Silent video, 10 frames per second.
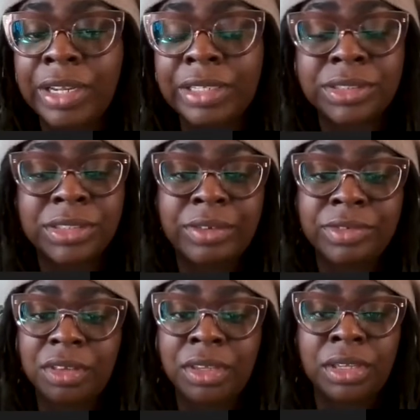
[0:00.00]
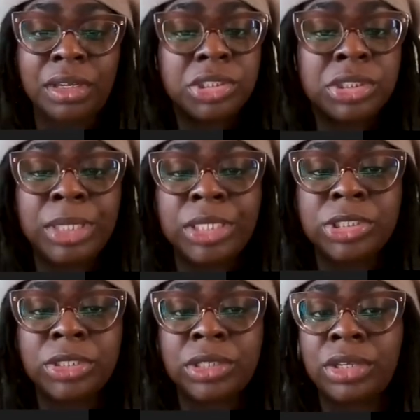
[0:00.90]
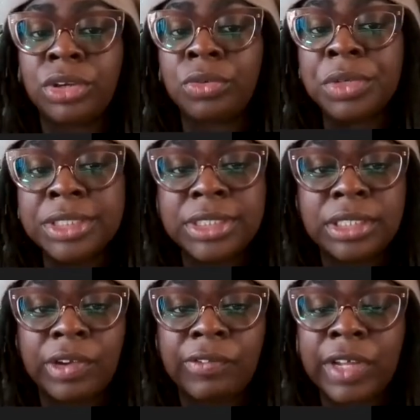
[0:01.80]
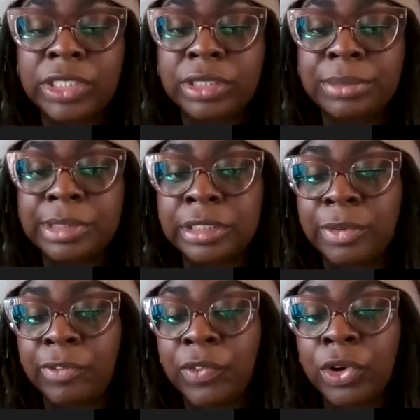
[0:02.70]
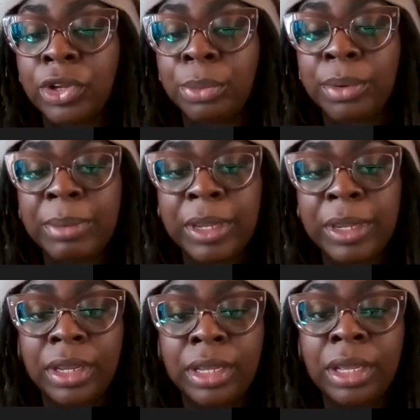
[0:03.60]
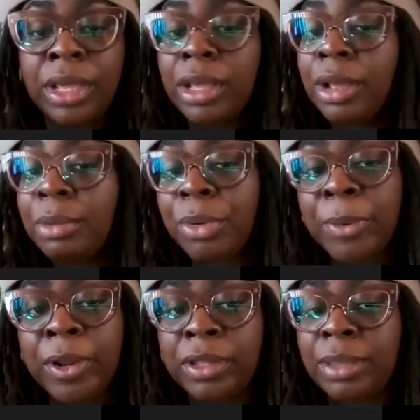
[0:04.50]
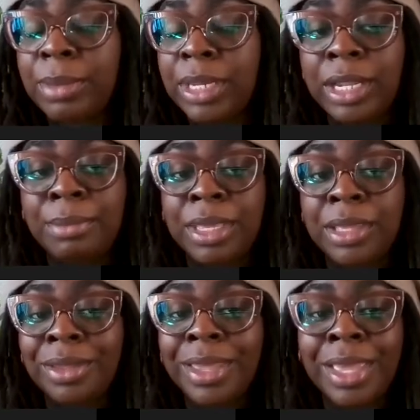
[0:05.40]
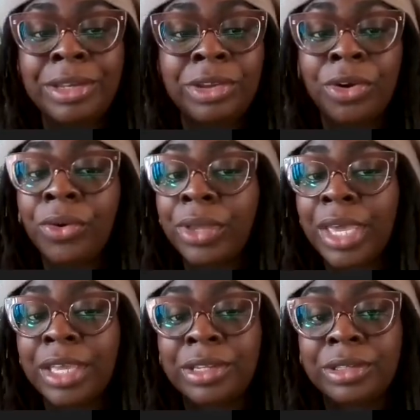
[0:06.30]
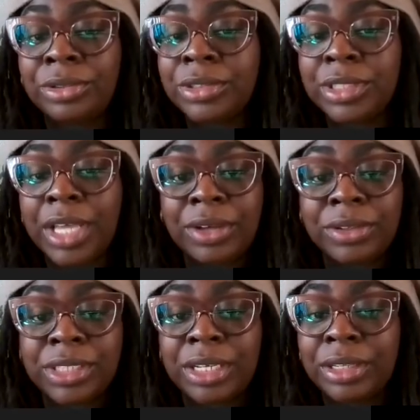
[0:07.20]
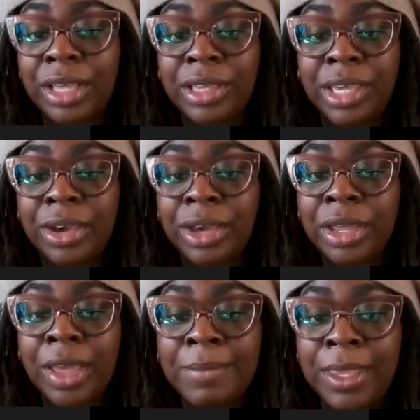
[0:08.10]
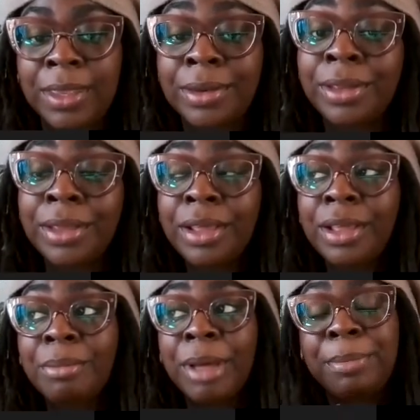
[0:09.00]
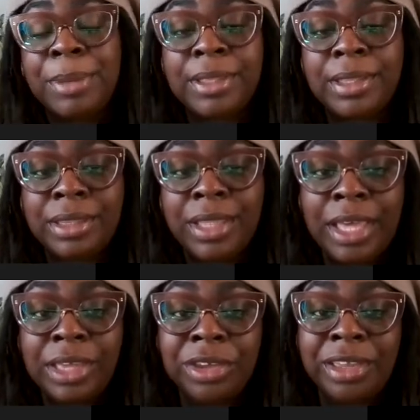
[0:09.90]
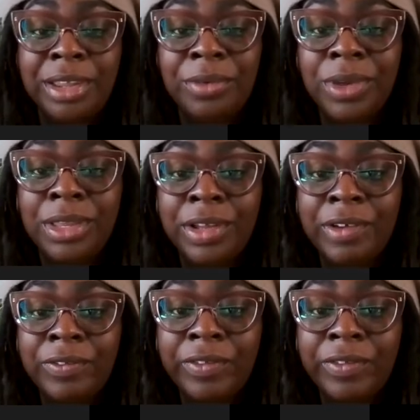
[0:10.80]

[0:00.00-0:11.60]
and safe to eat. Just make sure that you're rinsing your vegetables before you're preparing them in any meal, and you're okay to use the outside of that carrot. I mean, by peeling that, you're getting rid of